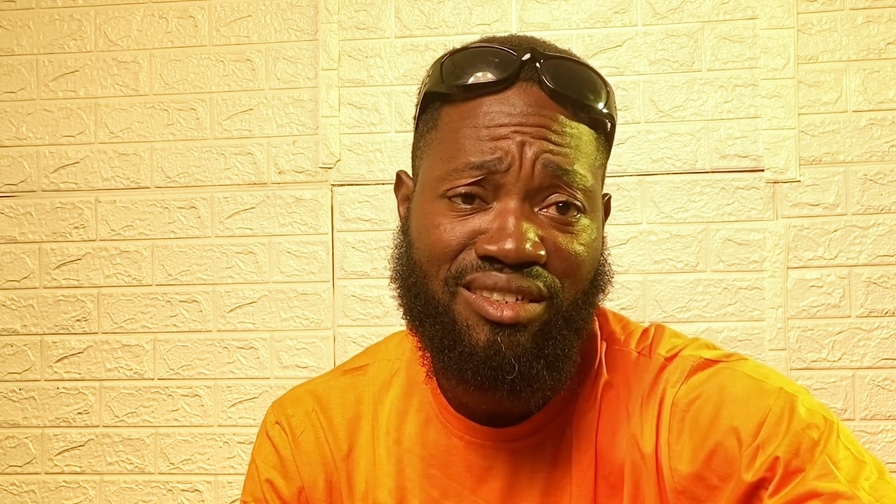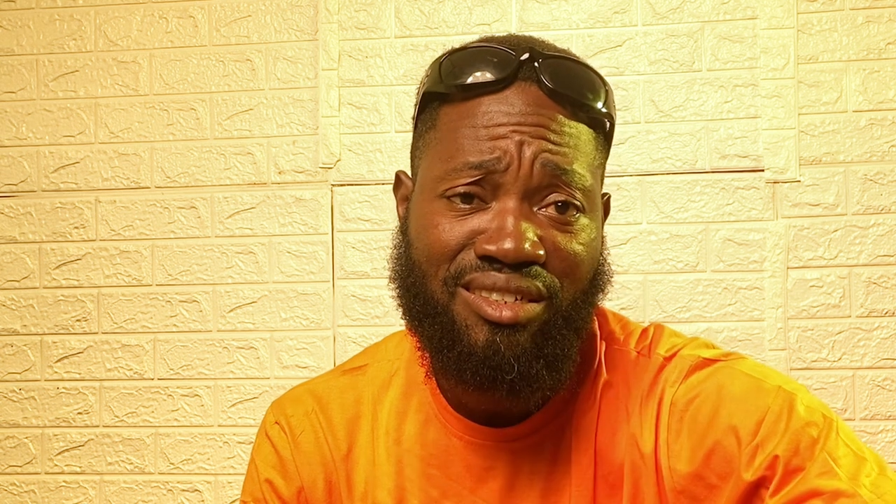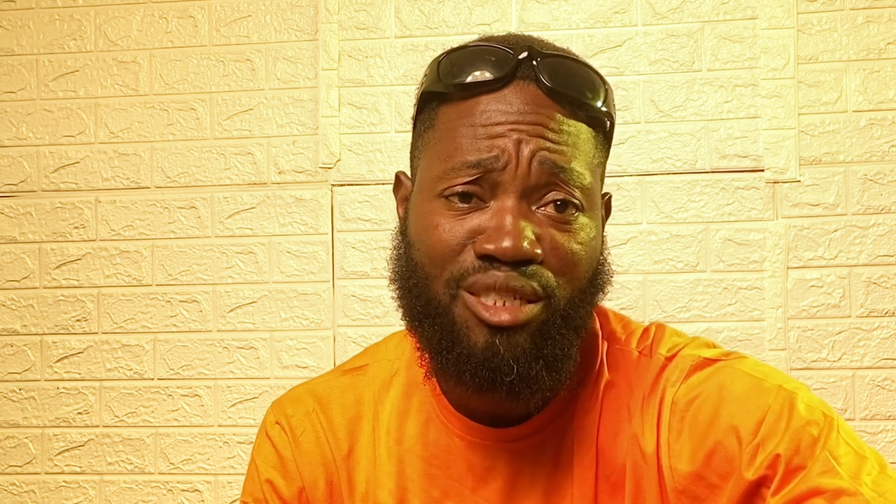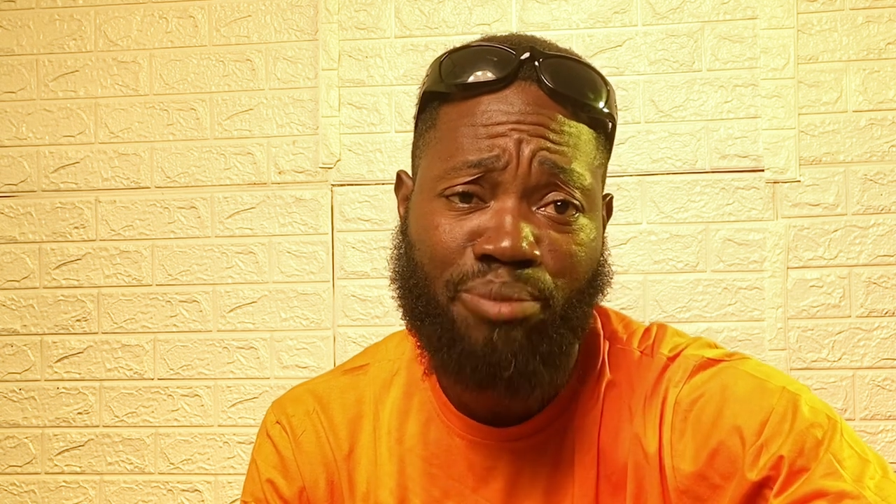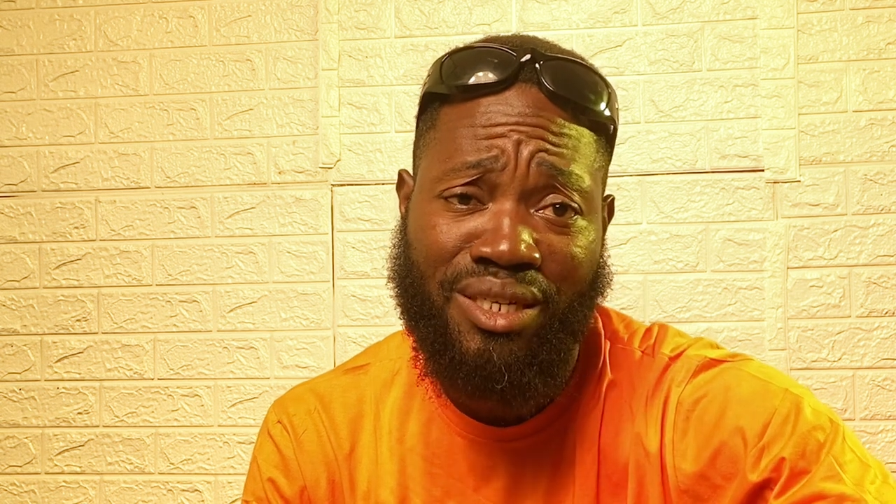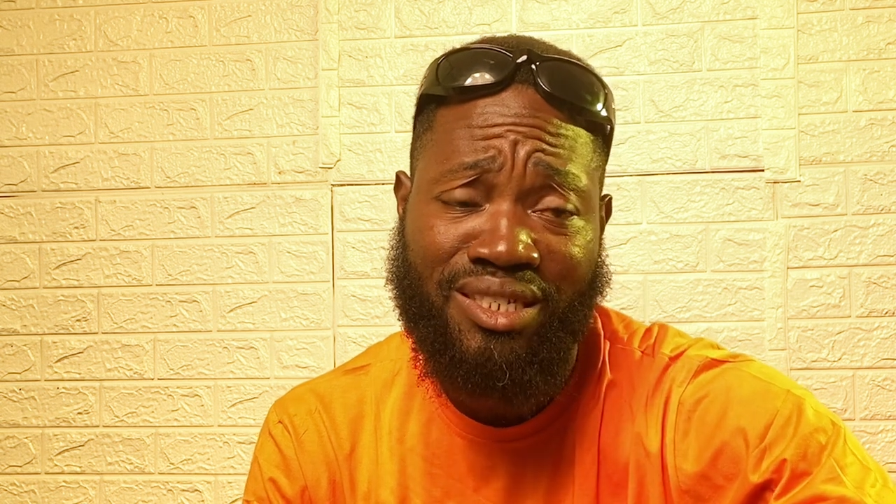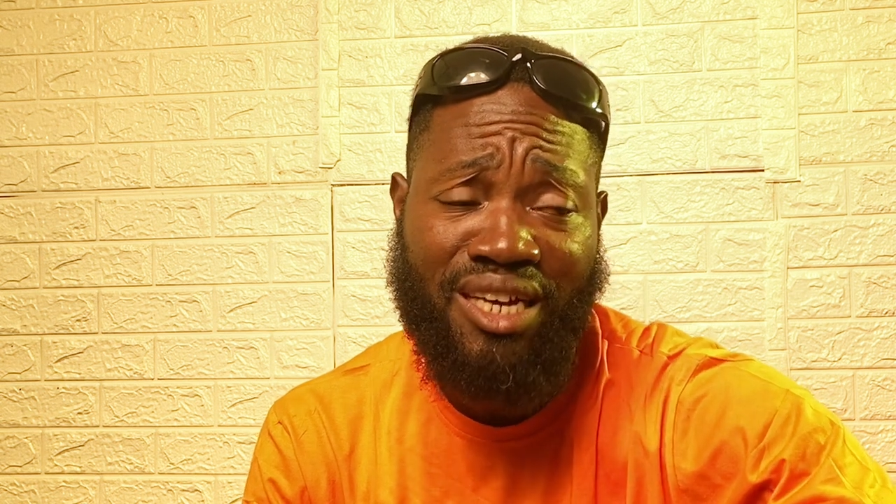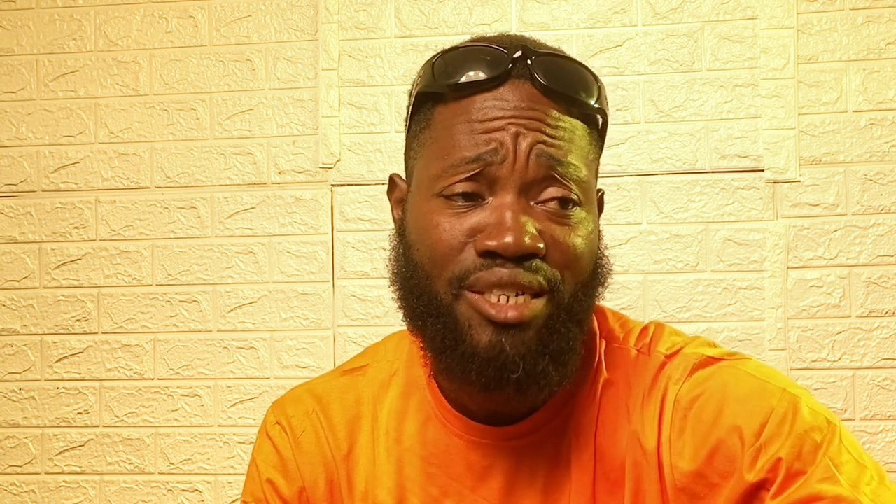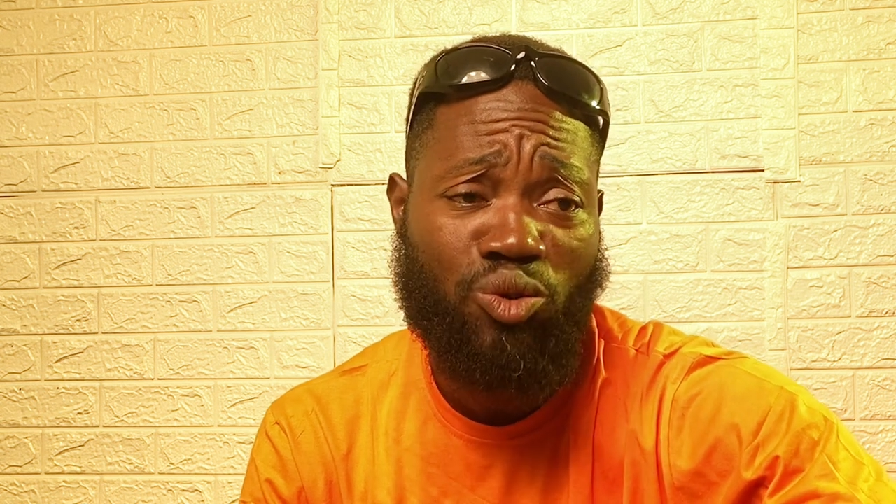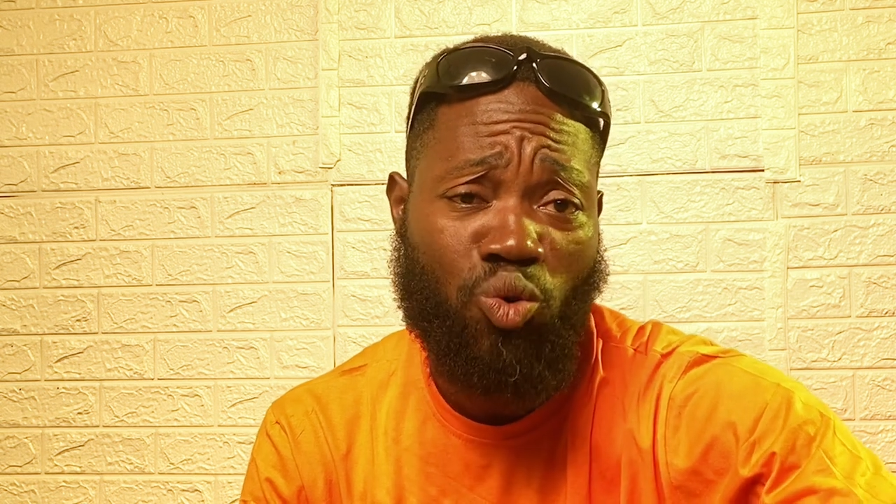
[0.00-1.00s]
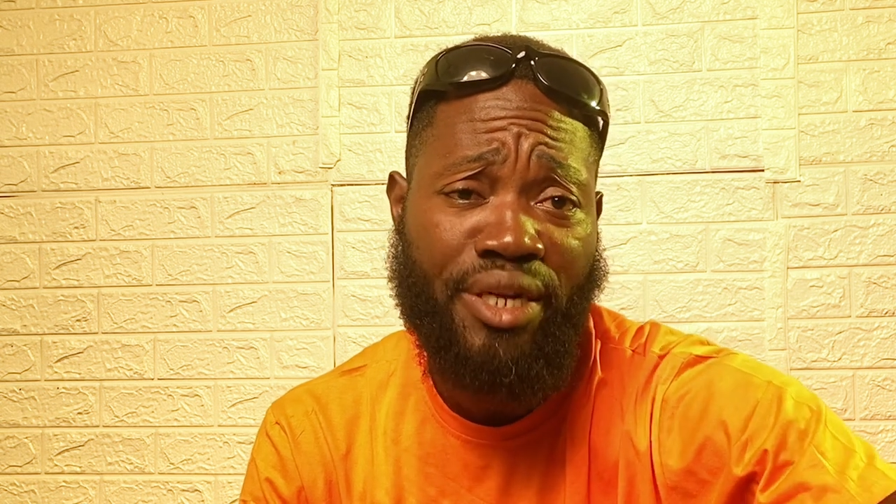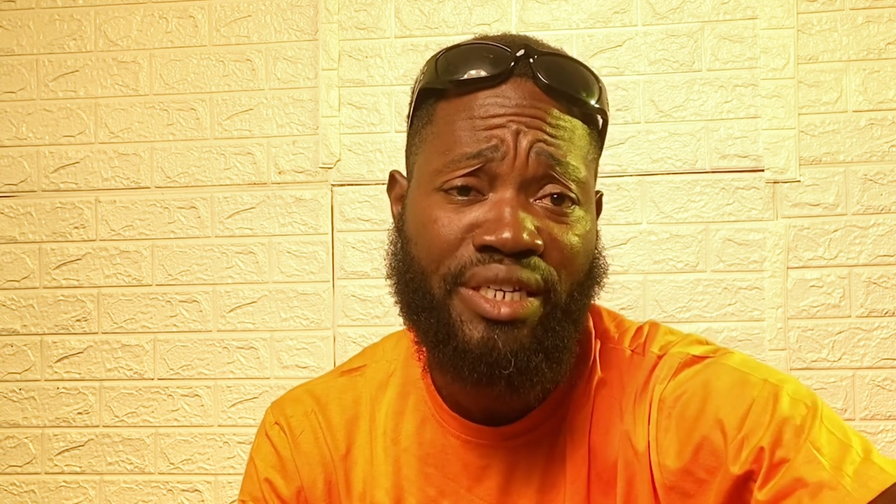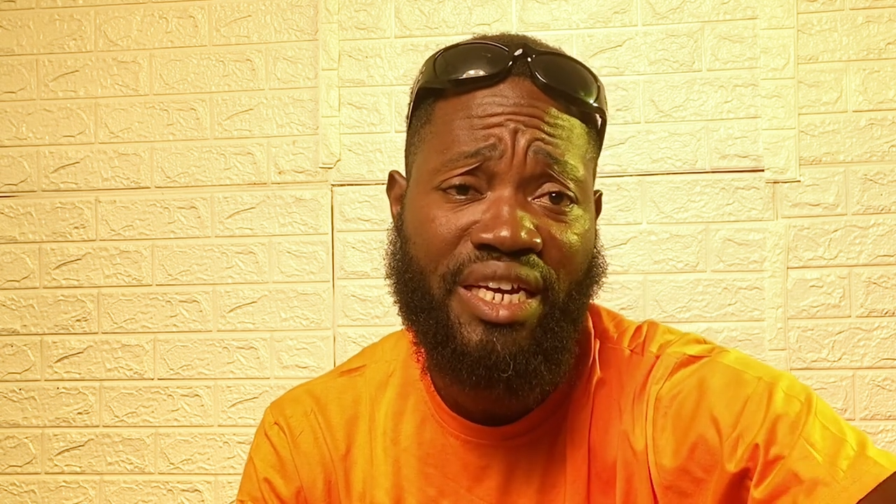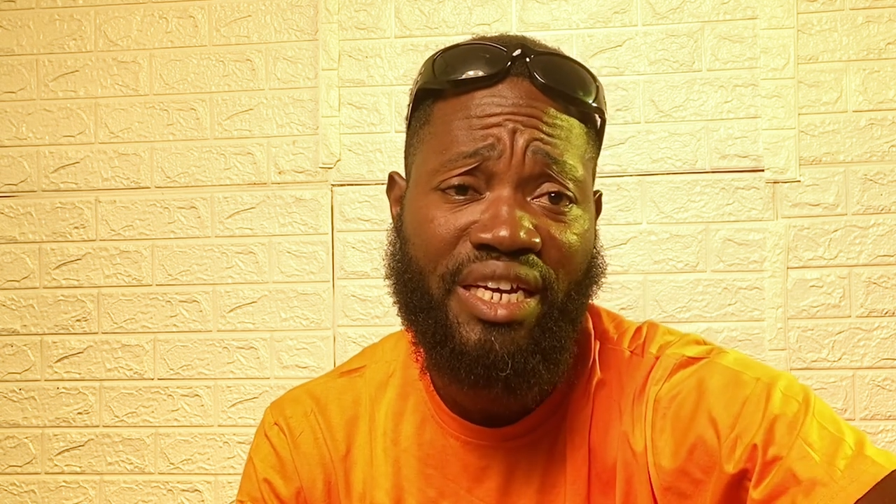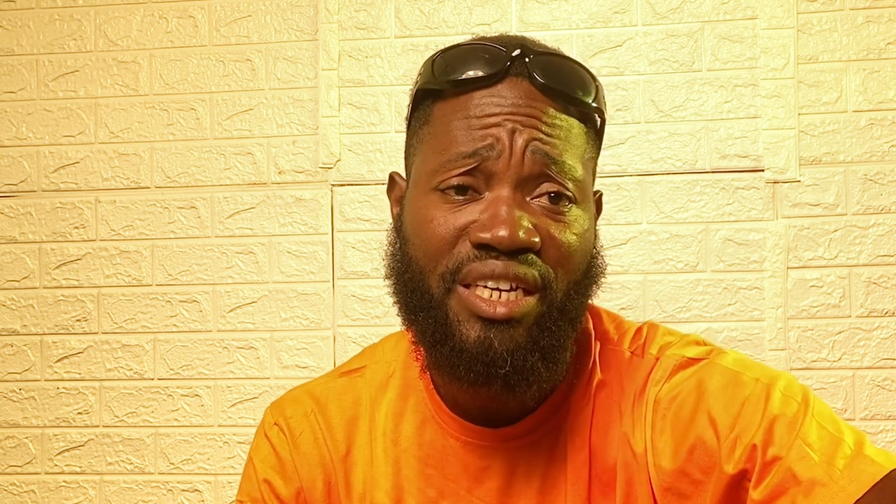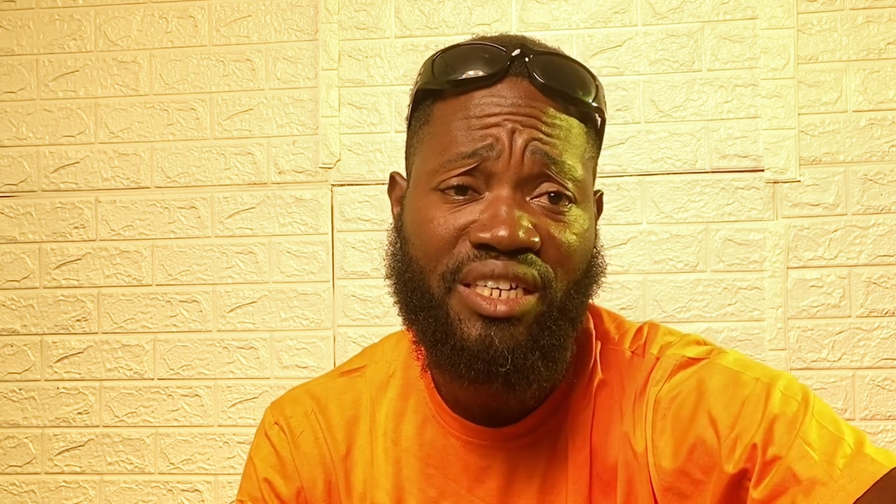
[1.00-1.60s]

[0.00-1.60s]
this person and they go in there,